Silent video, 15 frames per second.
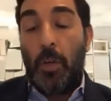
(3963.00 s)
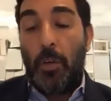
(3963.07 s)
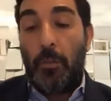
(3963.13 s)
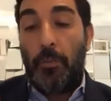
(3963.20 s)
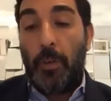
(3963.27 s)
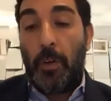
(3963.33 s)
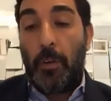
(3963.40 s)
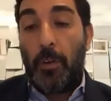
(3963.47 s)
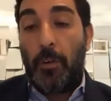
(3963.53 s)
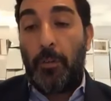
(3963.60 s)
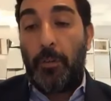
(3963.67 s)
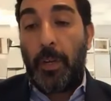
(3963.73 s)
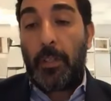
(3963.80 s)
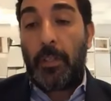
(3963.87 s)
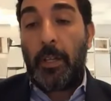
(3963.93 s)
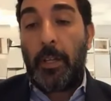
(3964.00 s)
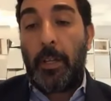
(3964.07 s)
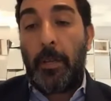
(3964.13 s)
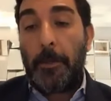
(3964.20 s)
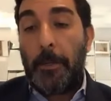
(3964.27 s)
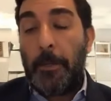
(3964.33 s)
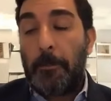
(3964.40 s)
of of Chet
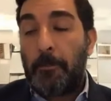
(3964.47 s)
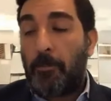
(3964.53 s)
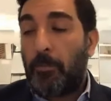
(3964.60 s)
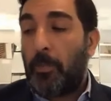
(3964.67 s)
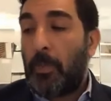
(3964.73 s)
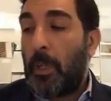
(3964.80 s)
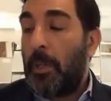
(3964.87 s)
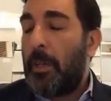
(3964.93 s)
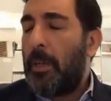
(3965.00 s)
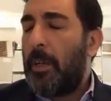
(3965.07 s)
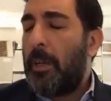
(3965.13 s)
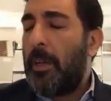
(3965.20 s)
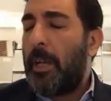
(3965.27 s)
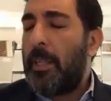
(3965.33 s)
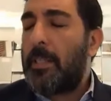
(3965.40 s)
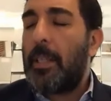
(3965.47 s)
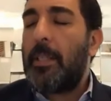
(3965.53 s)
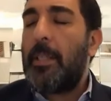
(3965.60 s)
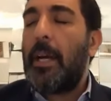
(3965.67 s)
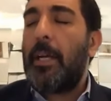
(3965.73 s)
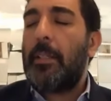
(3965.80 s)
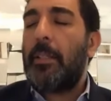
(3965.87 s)
uh, uh
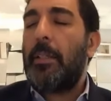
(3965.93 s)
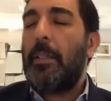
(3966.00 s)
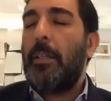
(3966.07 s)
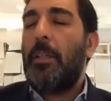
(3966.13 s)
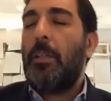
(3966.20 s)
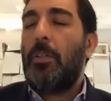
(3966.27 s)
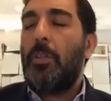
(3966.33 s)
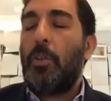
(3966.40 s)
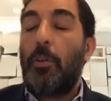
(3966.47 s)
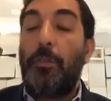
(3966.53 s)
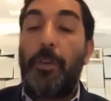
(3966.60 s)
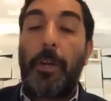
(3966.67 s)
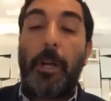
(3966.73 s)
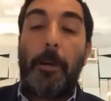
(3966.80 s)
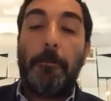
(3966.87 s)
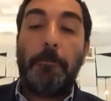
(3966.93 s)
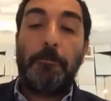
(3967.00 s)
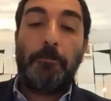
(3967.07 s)
Etzadat Tovera.